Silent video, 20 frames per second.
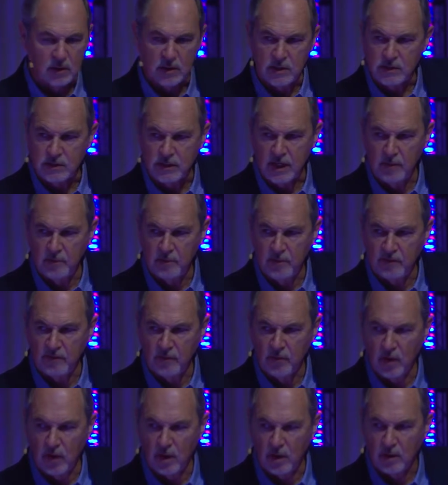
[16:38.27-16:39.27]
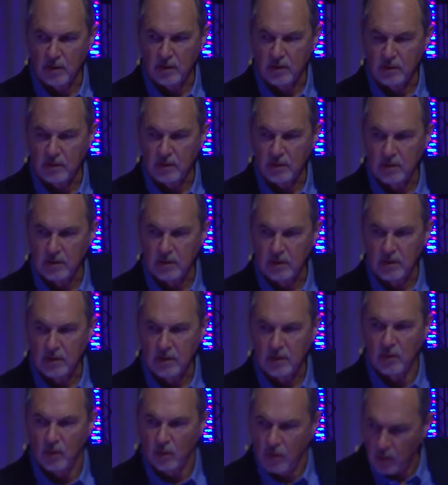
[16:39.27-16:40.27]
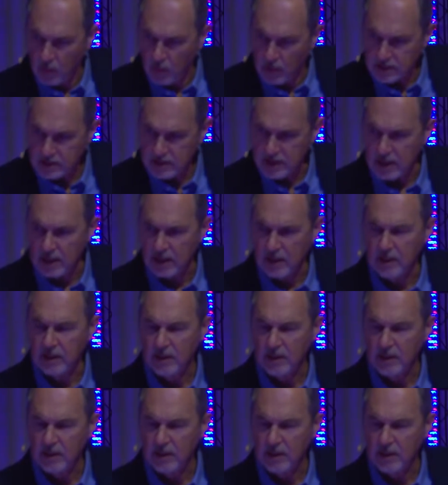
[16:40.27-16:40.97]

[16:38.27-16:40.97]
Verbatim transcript: the same before? What was it?